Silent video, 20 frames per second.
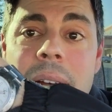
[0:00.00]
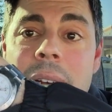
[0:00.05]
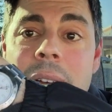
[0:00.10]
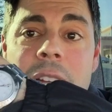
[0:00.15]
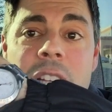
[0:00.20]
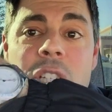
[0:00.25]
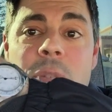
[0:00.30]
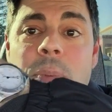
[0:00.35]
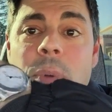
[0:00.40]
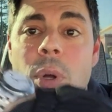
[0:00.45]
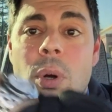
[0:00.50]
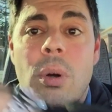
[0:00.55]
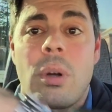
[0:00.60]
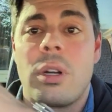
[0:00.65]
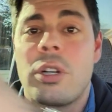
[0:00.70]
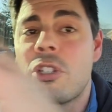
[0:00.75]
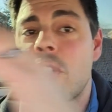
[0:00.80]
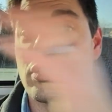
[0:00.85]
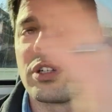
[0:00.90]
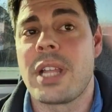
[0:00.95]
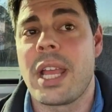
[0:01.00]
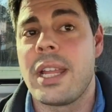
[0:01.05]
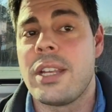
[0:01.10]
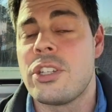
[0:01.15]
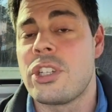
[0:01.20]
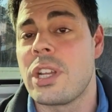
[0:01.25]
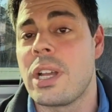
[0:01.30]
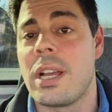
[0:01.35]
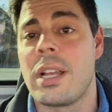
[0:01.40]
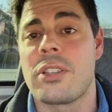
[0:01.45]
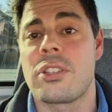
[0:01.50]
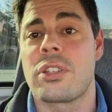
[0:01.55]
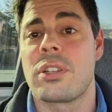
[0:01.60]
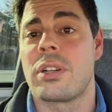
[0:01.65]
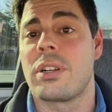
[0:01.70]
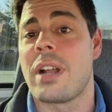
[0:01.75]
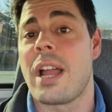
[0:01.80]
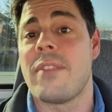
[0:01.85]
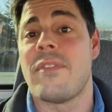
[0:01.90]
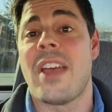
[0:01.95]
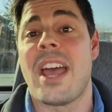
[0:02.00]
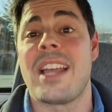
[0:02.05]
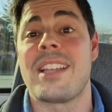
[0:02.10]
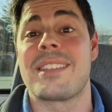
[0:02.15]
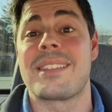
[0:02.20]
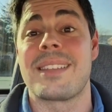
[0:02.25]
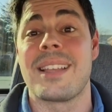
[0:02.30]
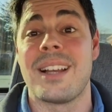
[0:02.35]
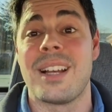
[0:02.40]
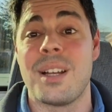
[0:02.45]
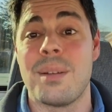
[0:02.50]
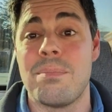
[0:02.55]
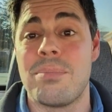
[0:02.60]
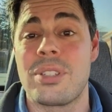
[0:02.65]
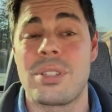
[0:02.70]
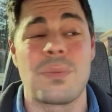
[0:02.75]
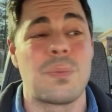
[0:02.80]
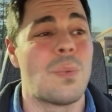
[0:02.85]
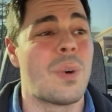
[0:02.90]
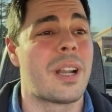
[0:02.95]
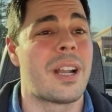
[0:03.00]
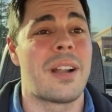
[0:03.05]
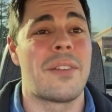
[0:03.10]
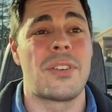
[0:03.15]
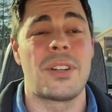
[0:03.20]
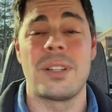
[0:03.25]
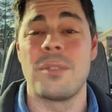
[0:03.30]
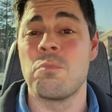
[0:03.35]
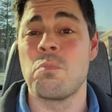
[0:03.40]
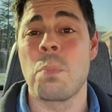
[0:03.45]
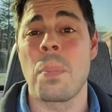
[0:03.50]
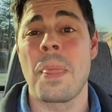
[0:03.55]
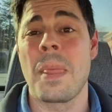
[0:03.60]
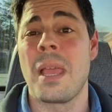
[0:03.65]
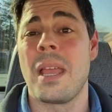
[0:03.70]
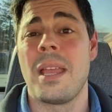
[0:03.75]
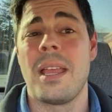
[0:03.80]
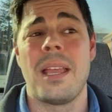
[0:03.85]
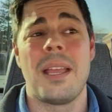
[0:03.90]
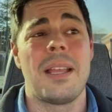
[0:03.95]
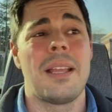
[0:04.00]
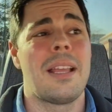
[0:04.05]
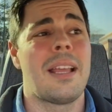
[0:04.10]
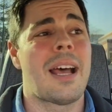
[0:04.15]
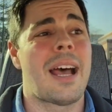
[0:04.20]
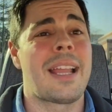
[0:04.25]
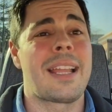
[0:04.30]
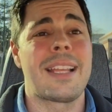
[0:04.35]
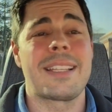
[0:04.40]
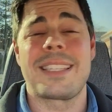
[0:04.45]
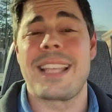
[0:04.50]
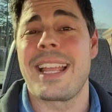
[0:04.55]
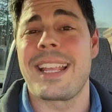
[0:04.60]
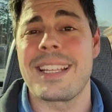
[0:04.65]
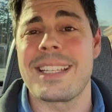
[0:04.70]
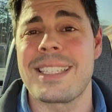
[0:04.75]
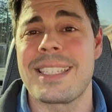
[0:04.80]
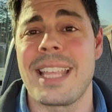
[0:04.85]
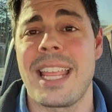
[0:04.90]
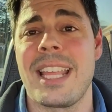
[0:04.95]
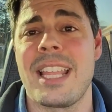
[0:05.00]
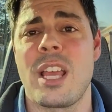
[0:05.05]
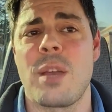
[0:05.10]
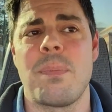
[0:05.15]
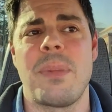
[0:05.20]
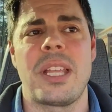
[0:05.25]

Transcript: Explorers or Datejust, or I've had subs, whatever. I guess I could say that